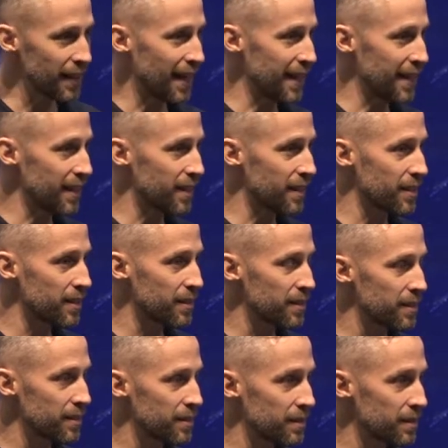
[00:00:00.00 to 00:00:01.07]
like
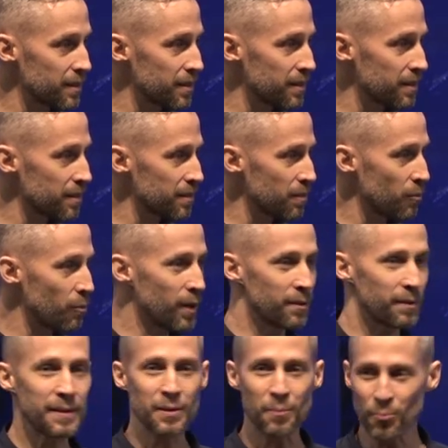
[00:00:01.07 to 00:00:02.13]
we
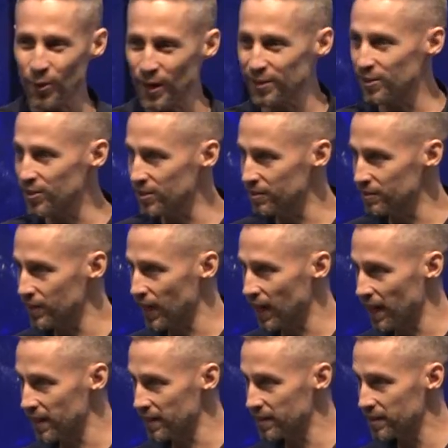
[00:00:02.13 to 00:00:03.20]
are in the presence of
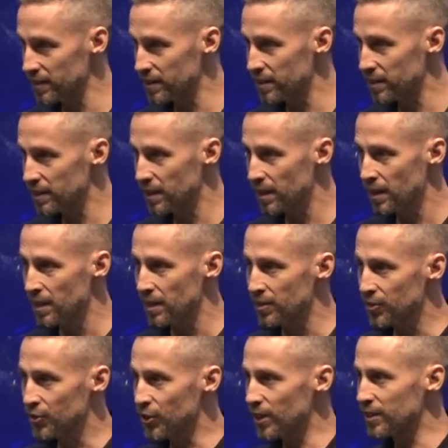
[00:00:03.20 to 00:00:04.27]
God,
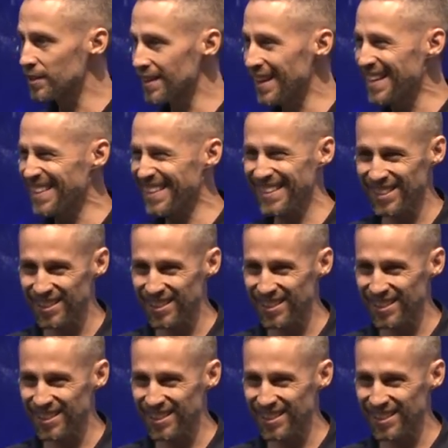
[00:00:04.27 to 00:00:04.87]
just like the